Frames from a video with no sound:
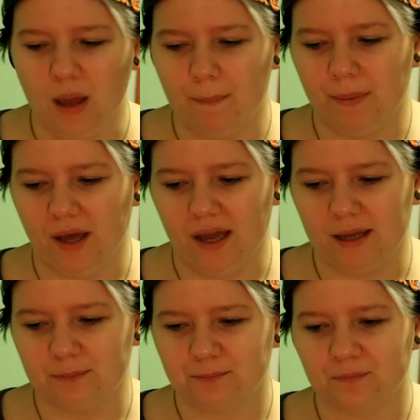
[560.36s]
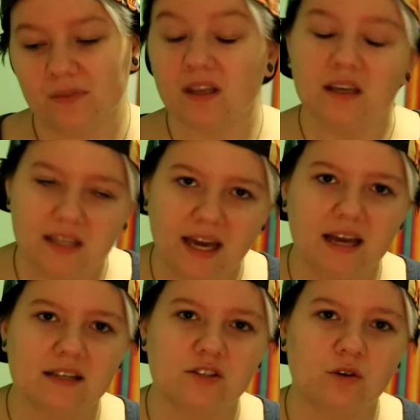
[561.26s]
But,
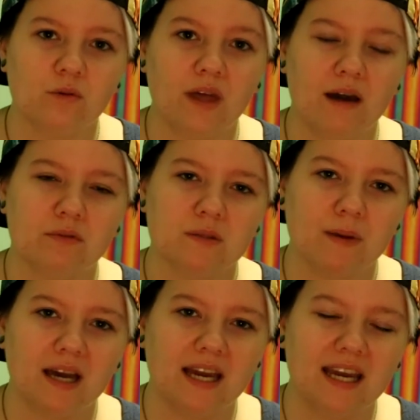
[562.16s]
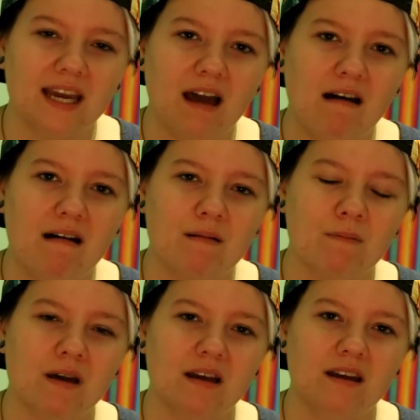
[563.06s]
yeah, so that was my
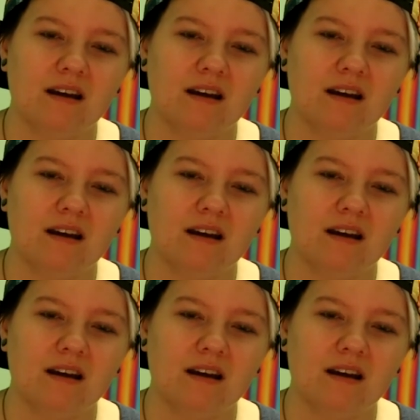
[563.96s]
um,